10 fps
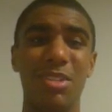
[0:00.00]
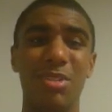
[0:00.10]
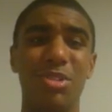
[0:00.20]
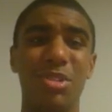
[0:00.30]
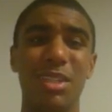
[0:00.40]

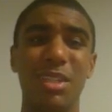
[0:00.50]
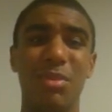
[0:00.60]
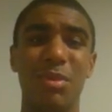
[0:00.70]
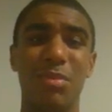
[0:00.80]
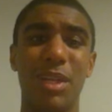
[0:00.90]
Usually
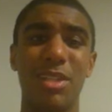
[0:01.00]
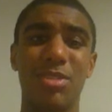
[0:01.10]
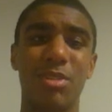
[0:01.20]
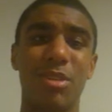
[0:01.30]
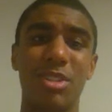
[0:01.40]
when players
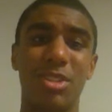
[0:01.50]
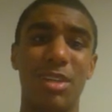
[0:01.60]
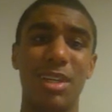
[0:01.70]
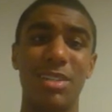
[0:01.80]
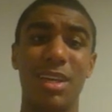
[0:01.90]
request
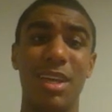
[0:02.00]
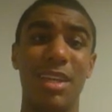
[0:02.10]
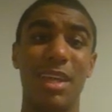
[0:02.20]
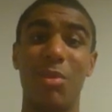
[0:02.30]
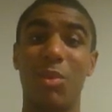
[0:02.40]
trades,
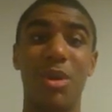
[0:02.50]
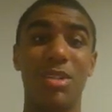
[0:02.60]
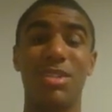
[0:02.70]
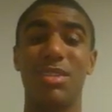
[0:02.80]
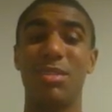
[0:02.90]
they want
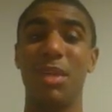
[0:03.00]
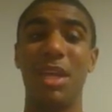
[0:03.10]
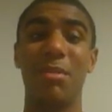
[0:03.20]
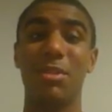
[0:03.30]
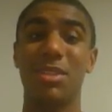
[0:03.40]
to be
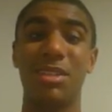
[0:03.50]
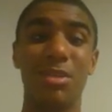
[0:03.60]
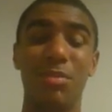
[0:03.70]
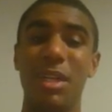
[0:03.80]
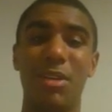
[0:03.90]
able to still
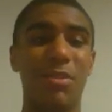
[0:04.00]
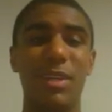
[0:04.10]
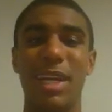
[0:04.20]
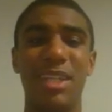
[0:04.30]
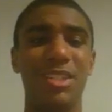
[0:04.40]
be a free
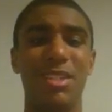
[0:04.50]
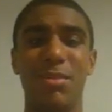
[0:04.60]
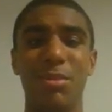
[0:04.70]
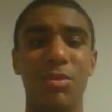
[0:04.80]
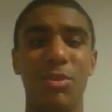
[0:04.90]
agent and
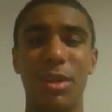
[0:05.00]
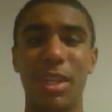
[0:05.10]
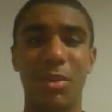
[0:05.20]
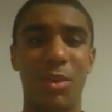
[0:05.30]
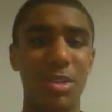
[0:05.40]
move where they
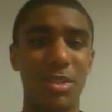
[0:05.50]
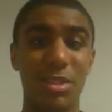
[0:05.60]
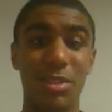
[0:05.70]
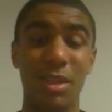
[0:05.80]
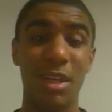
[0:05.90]
want
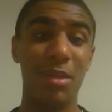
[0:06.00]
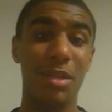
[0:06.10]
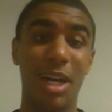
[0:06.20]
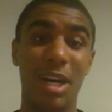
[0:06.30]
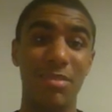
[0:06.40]
to, but
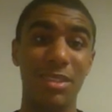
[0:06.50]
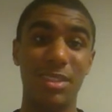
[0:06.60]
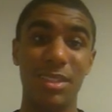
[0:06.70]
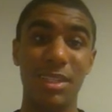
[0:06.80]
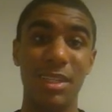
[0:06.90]

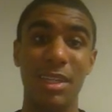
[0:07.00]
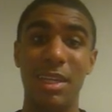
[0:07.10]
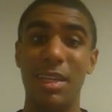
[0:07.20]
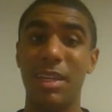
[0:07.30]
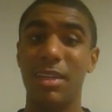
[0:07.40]
obviously
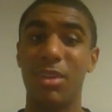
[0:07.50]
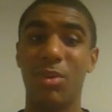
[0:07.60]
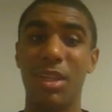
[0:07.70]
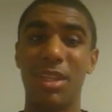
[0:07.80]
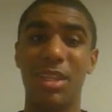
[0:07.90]
the
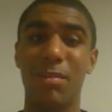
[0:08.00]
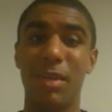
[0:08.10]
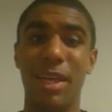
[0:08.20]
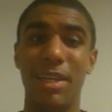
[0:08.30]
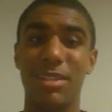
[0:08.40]
way that the
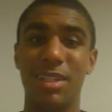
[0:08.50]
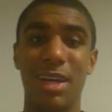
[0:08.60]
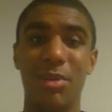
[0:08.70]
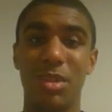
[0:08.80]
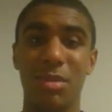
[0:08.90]
NBA is now
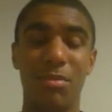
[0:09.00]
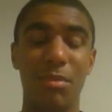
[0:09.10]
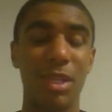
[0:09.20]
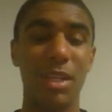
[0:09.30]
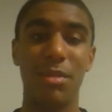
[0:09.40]
with the
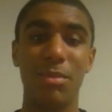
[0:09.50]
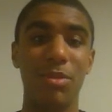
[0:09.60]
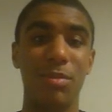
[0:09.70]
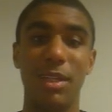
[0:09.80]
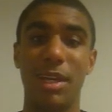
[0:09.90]
player
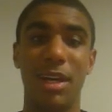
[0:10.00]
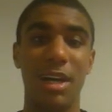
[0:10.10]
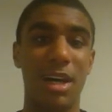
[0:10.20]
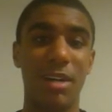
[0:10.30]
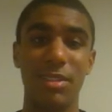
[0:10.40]
movement,
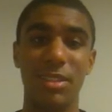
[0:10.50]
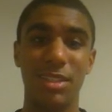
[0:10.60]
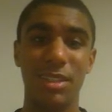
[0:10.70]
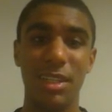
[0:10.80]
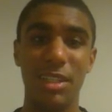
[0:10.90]

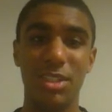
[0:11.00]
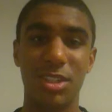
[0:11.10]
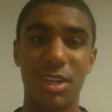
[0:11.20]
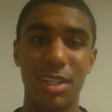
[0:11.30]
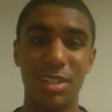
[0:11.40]
obviously he's
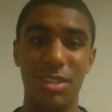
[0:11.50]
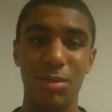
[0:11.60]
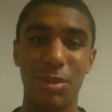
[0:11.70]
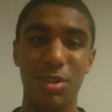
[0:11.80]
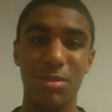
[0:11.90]
trying to
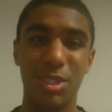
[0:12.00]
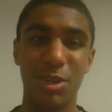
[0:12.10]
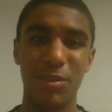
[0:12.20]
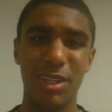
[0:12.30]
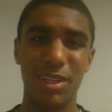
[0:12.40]
put himself
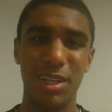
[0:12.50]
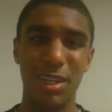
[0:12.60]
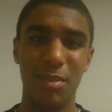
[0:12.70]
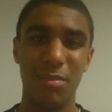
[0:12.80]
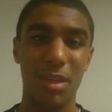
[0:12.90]
in a